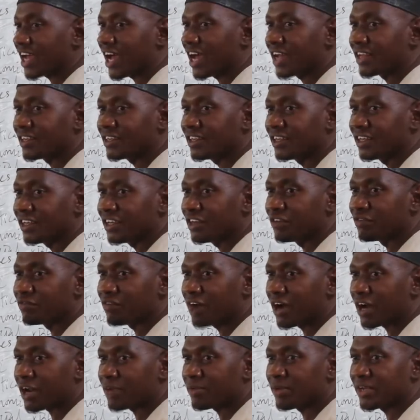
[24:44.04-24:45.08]
and
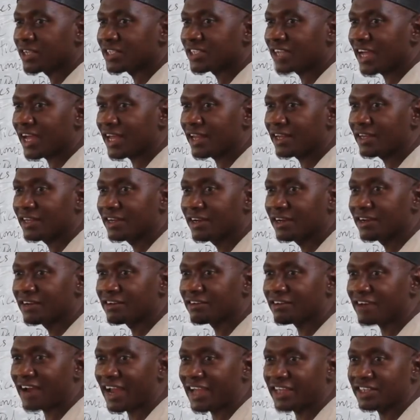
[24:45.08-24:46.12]
environmental
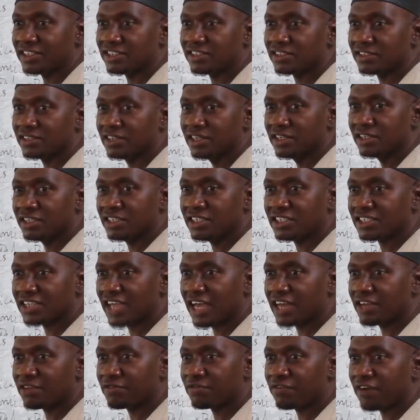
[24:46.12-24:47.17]
rights. These
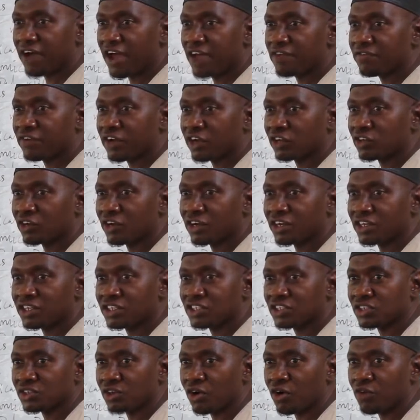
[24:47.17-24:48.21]
are the 5
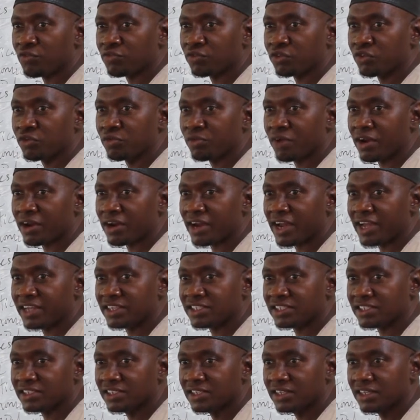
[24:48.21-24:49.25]
categories of human
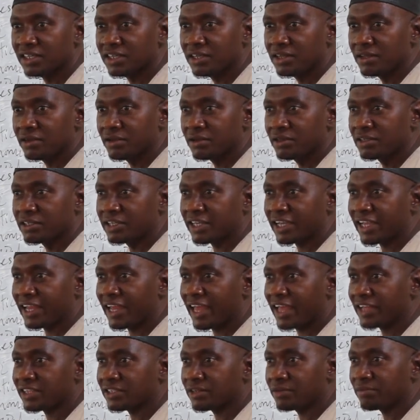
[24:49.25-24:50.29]
rights
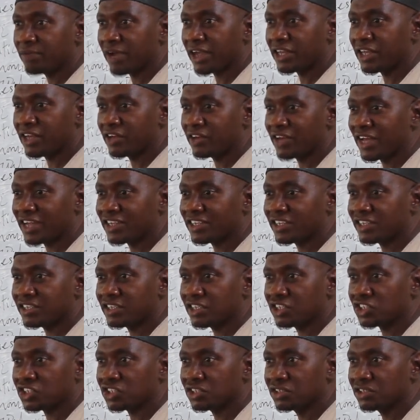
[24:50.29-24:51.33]
declared by the United
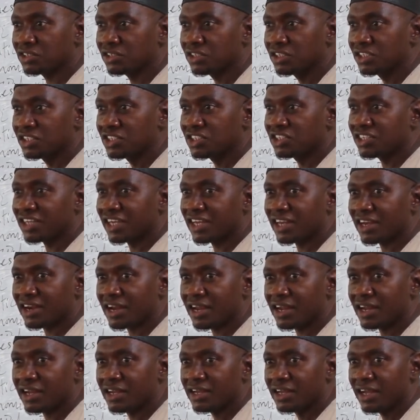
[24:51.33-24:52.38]
Nations
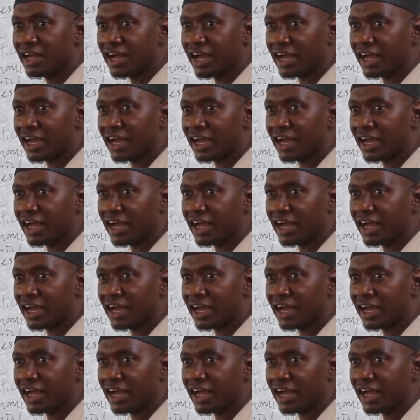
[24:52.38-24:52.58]
General